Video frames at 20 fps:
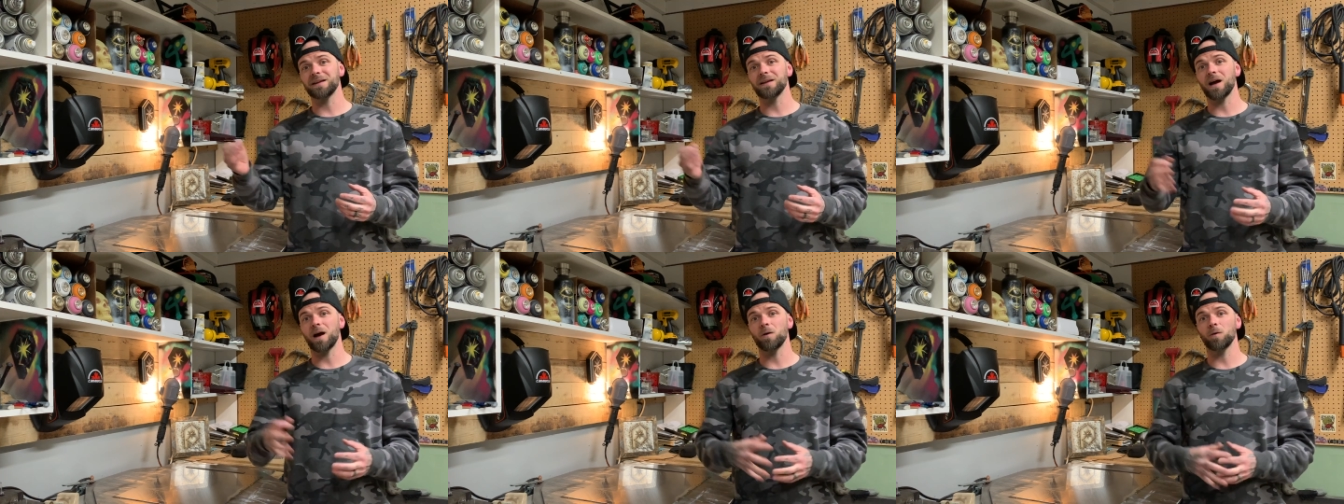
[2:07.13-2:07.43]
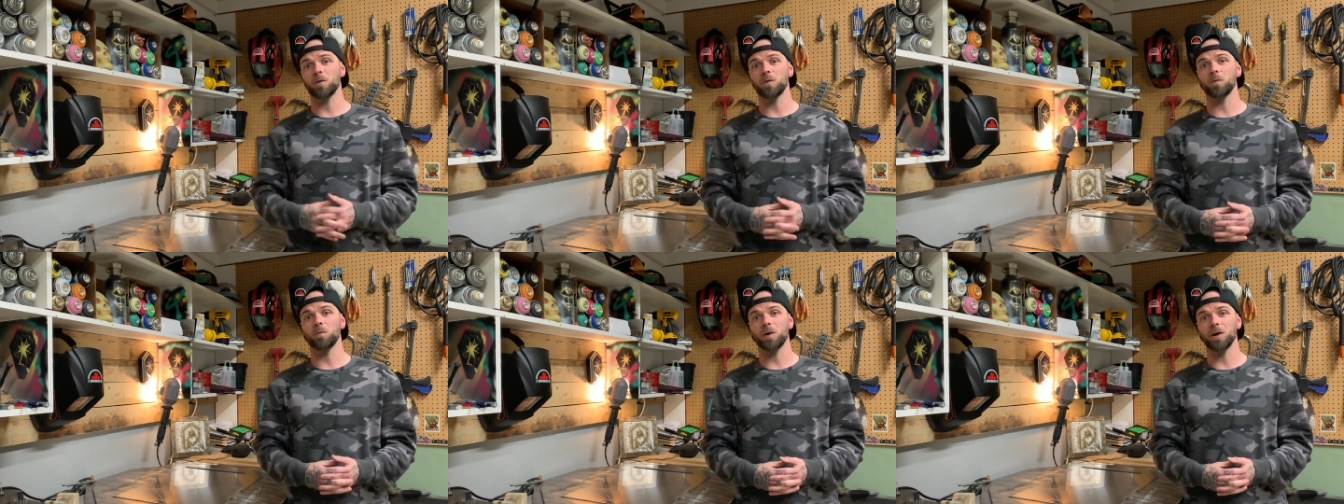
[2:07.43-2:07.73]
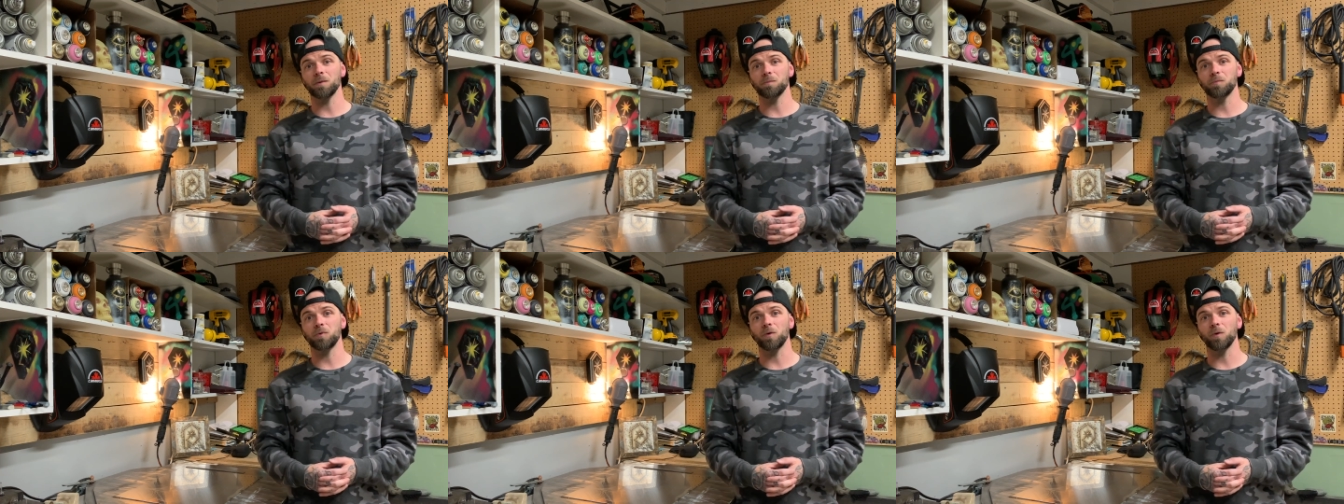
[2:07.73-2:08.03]
out of the
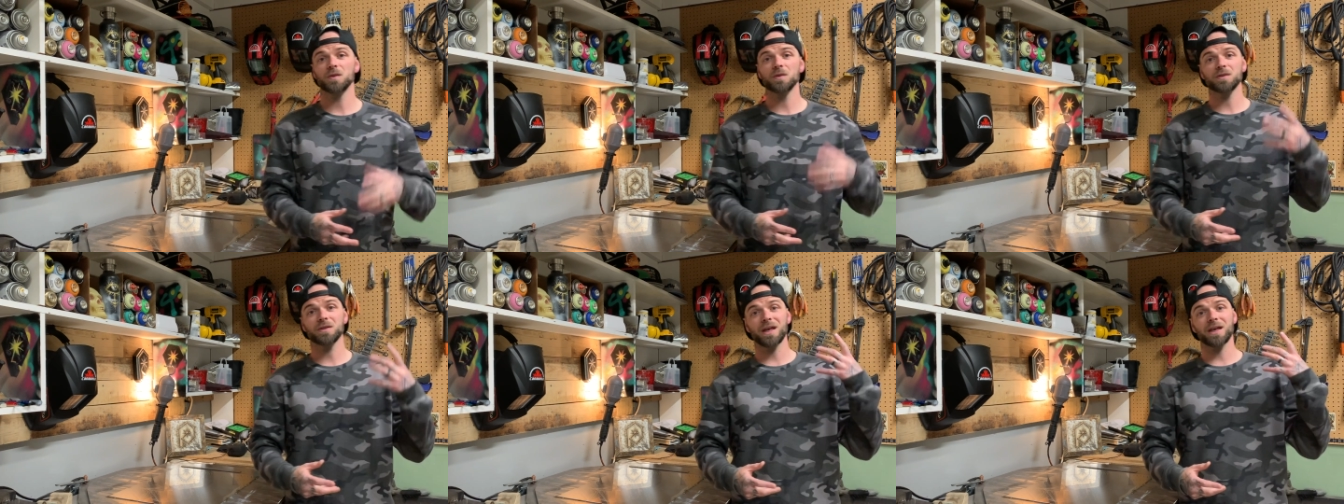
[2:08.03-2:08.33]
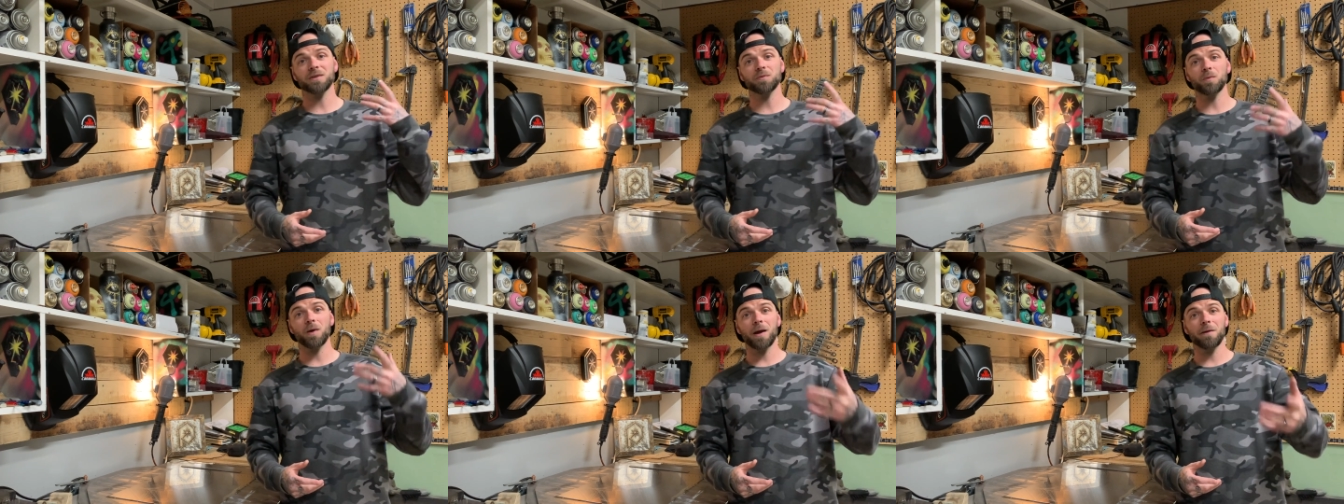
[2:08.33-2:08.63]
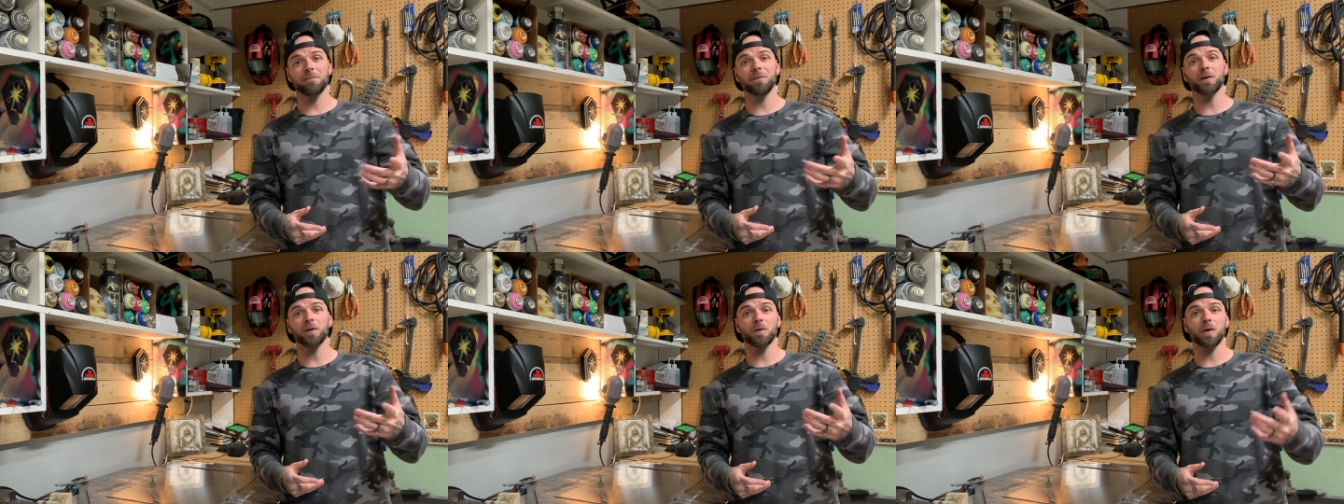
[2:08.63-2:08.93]
weld pool. So that's
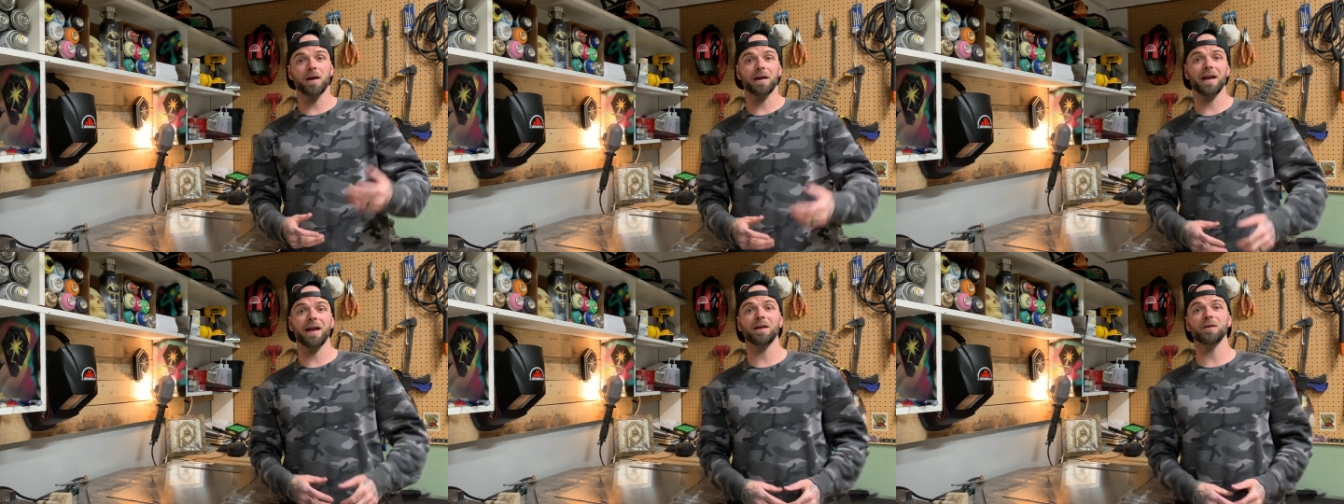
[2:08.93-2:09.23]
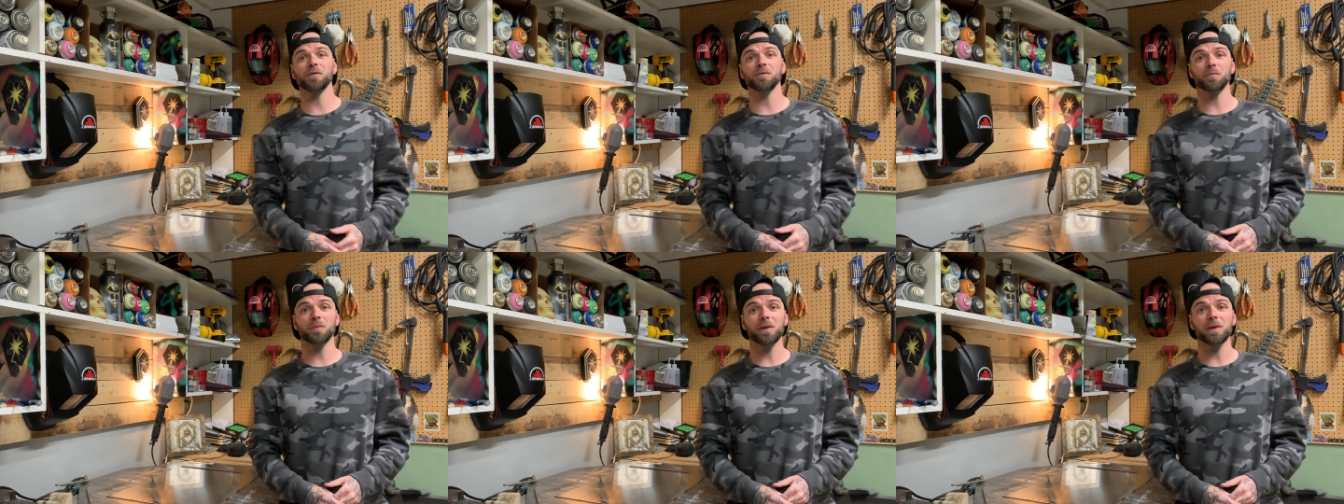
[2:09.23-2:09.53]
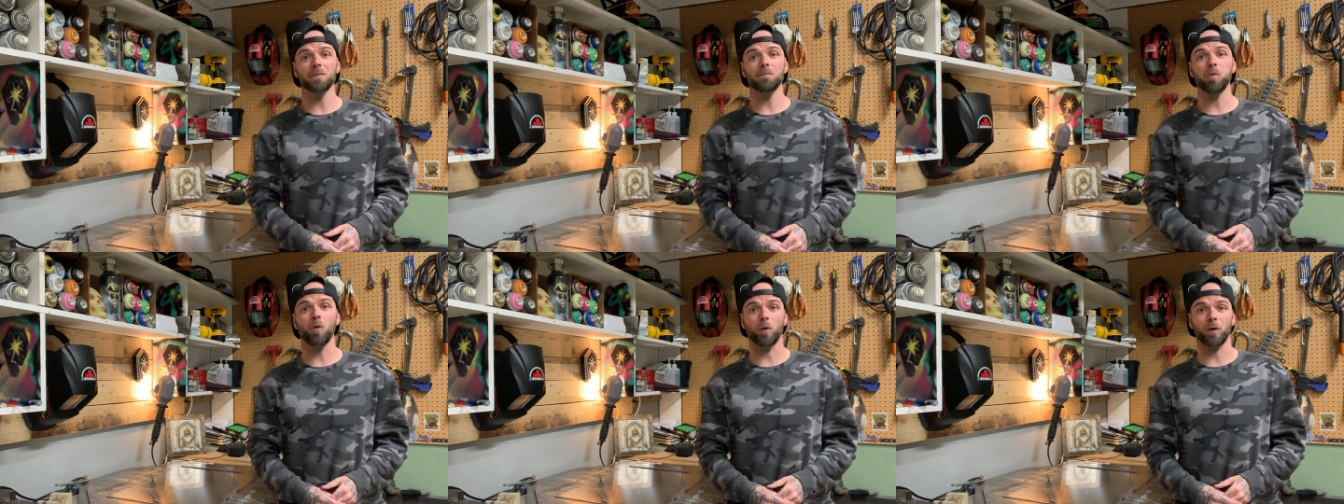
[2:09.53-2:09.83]
why filler rod angle is
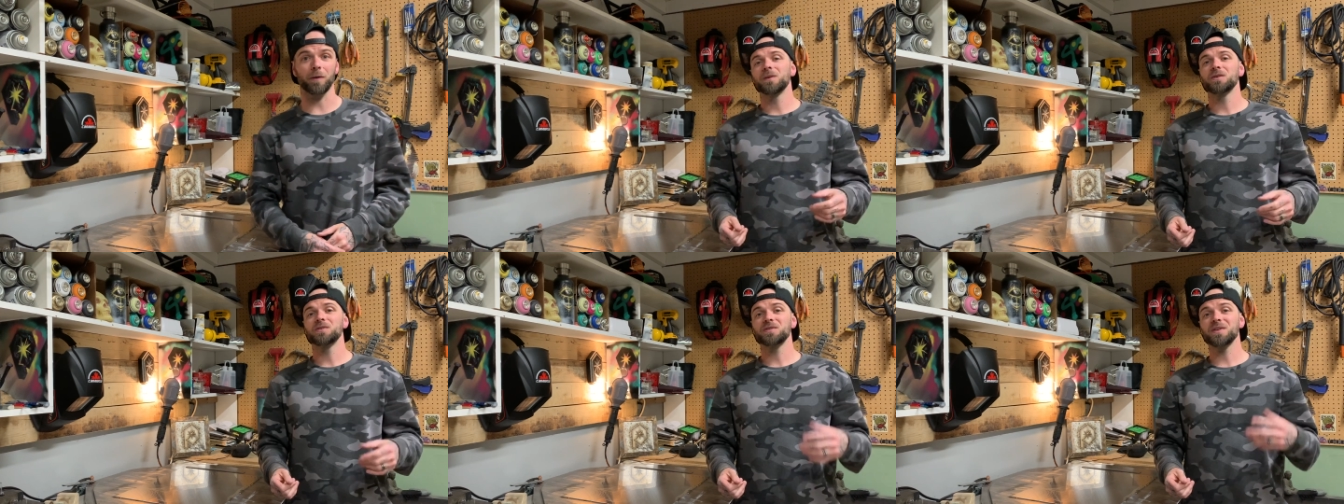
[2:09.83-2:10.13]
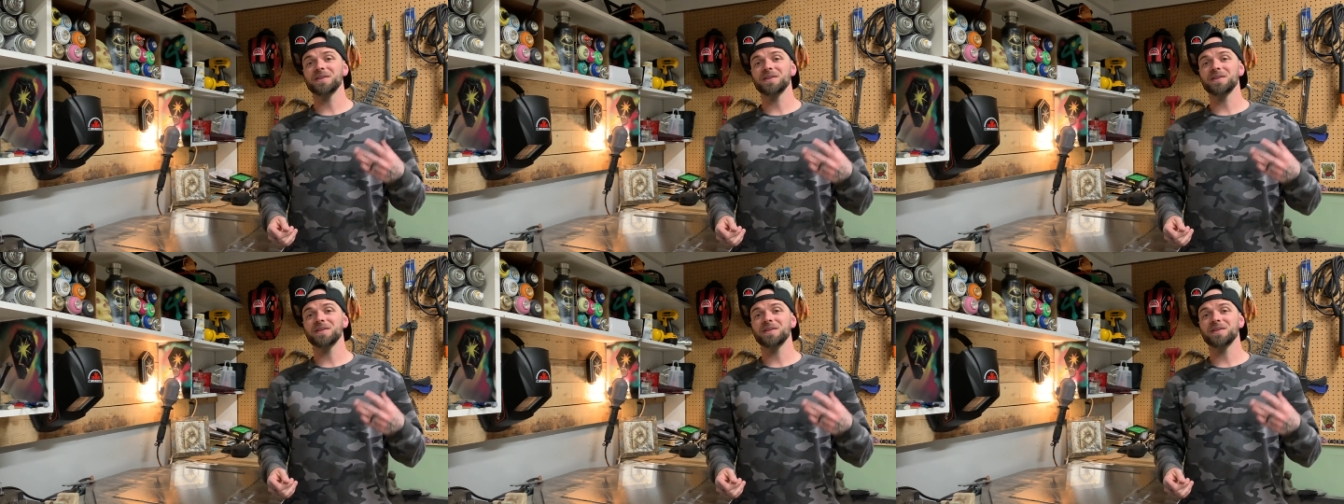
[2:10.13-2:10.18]
really important.